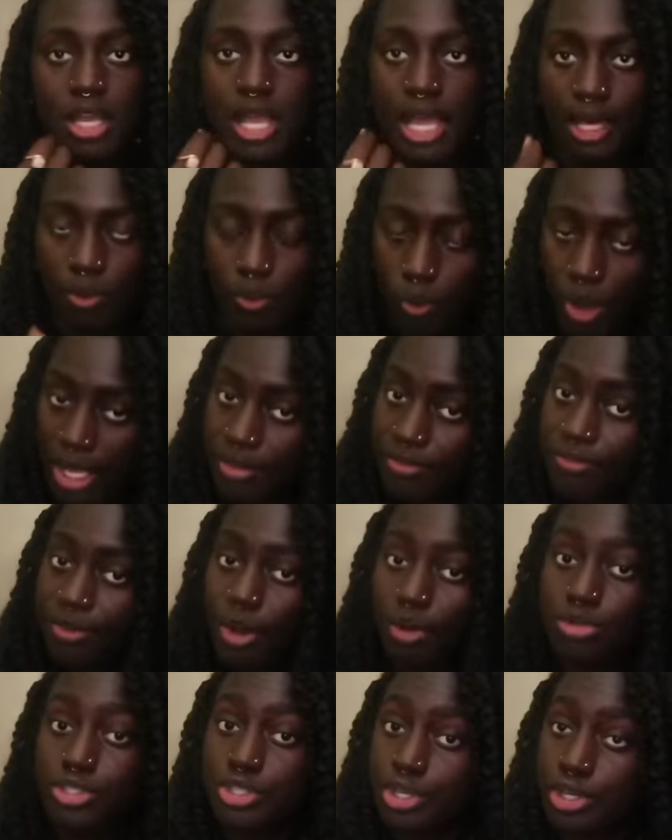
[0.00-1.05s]
And white
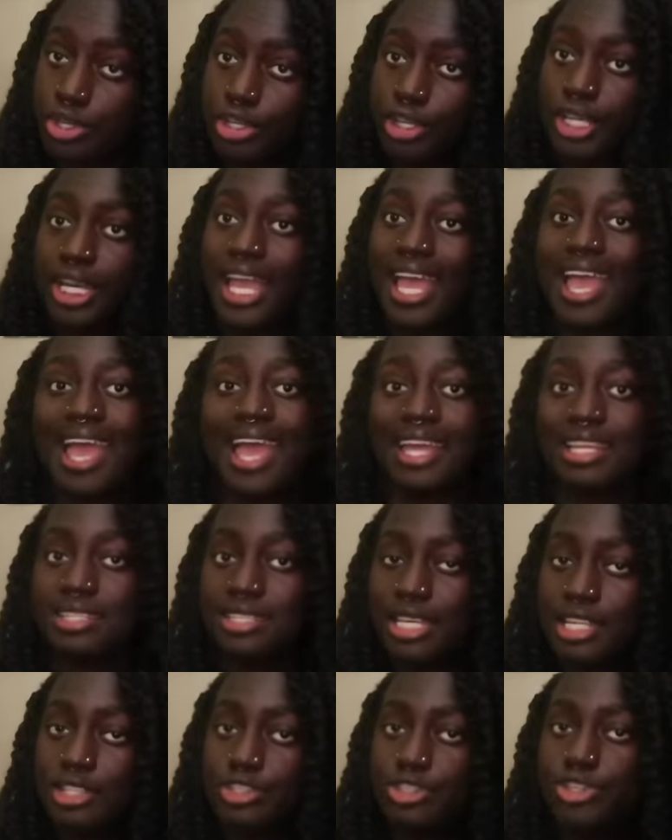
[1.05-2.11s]
folks could and
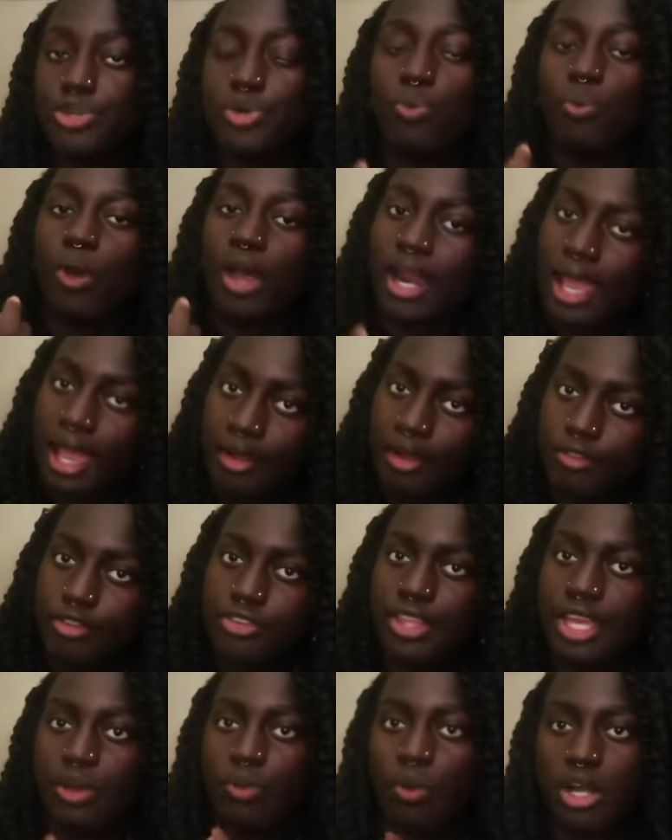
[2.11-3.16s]
did do whatever
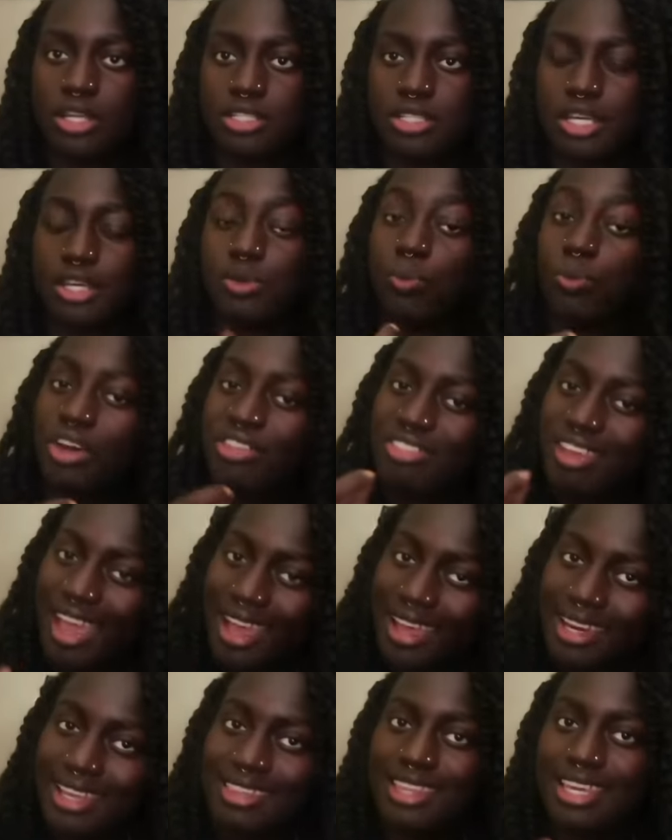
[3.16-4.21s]
they wanted with
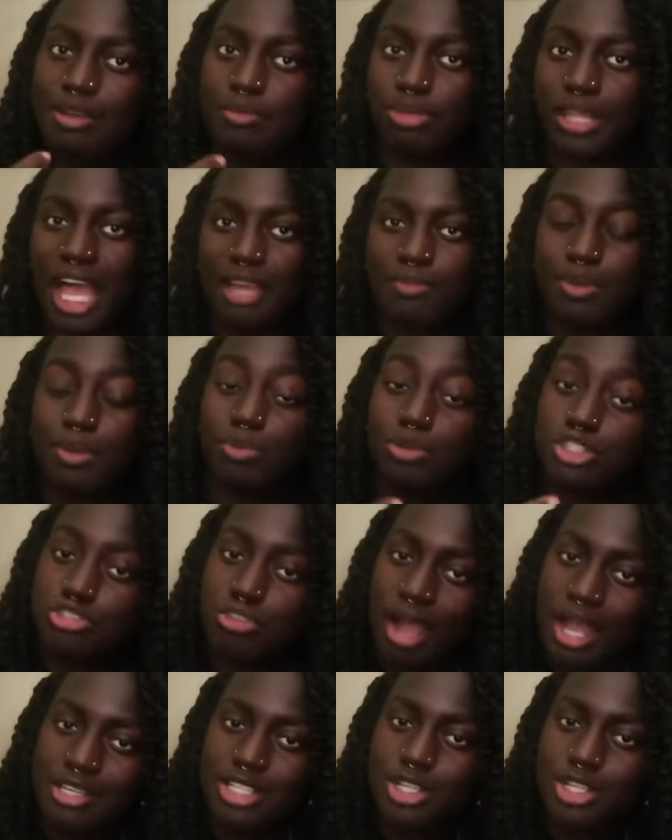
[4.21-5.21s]
anything Black people tried